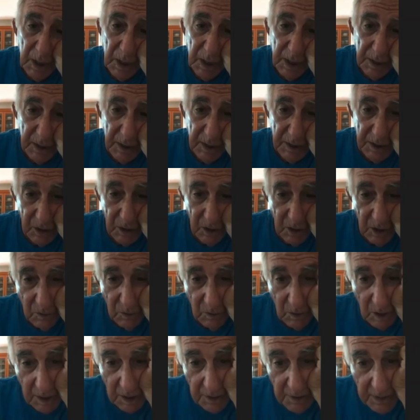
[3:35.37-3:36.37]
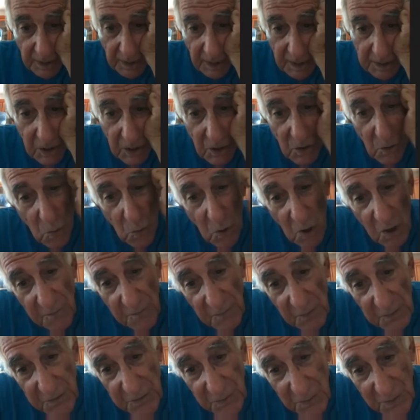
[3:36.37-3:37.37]
and I didn't. Then I didn't work
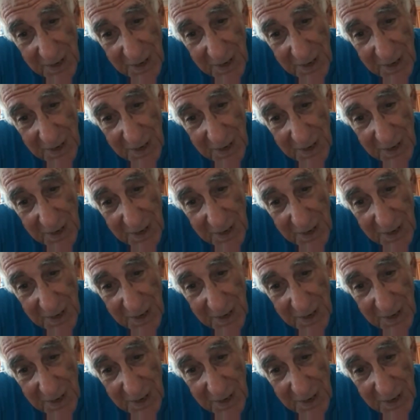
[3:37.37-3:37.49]
for three